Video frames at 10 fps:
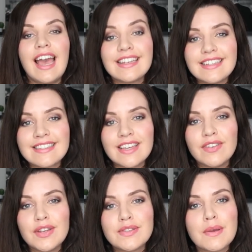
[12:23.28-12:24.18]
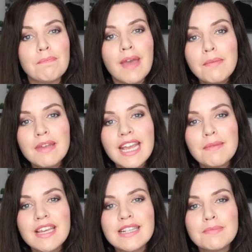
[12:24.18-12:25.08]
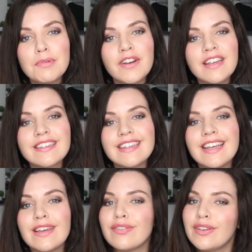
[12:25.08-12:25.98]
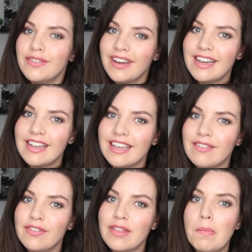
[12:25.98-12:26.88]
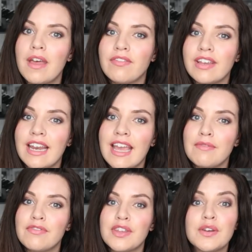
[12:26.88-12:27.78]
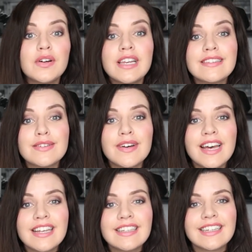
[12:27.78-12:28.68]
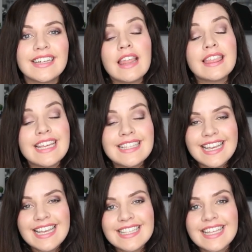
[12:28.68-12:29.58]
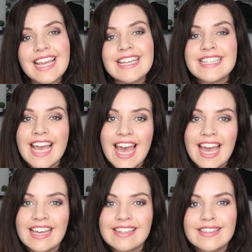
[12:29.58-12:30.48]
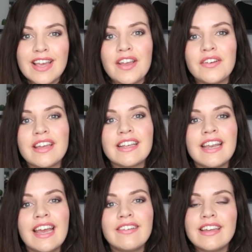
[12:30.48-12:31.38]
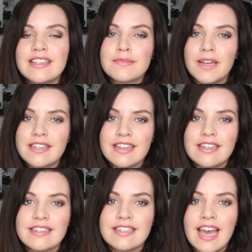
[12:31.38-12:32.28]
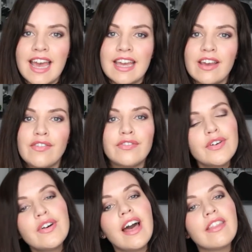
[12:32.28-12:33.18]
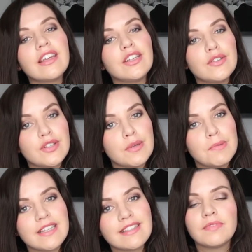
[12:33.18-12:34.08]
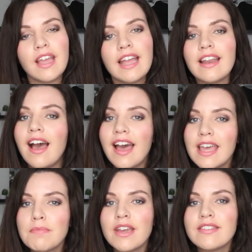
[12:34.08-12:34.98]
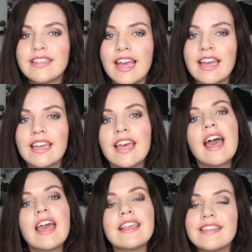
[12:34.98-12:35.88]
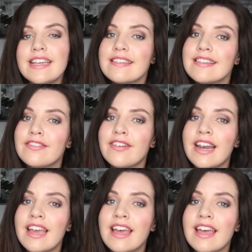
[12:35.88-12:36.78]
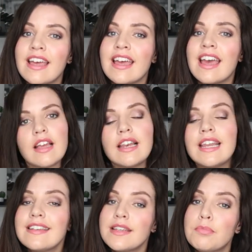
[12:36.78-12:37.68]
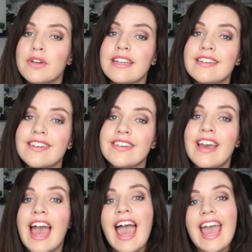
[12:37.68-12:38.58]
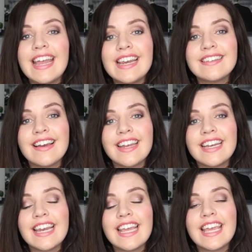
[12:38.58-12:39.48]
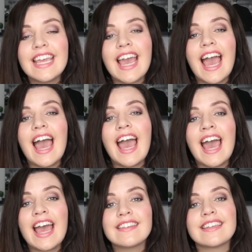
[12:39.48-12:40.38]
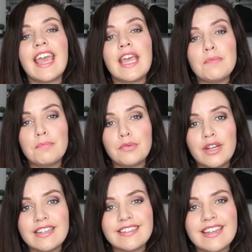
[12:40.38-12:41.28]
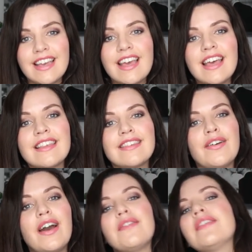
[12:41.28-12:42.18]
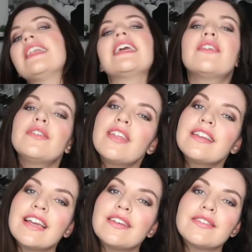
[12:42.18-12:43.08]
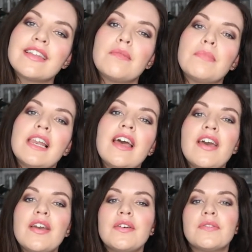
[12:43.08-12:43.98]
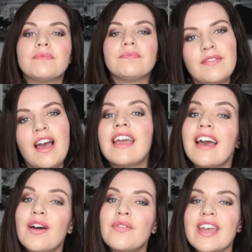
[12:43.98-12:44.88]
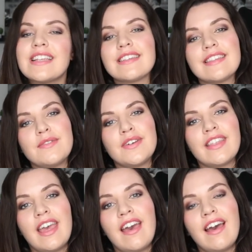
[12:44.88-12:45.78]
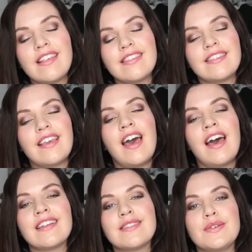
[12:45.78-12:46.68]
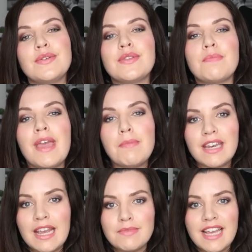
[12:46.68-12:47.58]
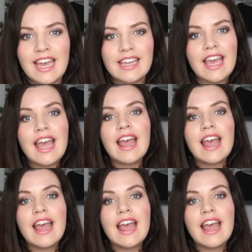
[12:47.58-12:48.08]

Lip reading: and it's given you some baby name inspiration if you are looking for the perfect name for your little one. This is a tag, so now it is my turn to tag 4 other YouTubers, and I am going to tag Aziz Lorena, Lisa Prideaux, Hayley Dineley and Kate Bridge. So I will link all their channels down below. I can't wait to see what their answers are to the baby name tag.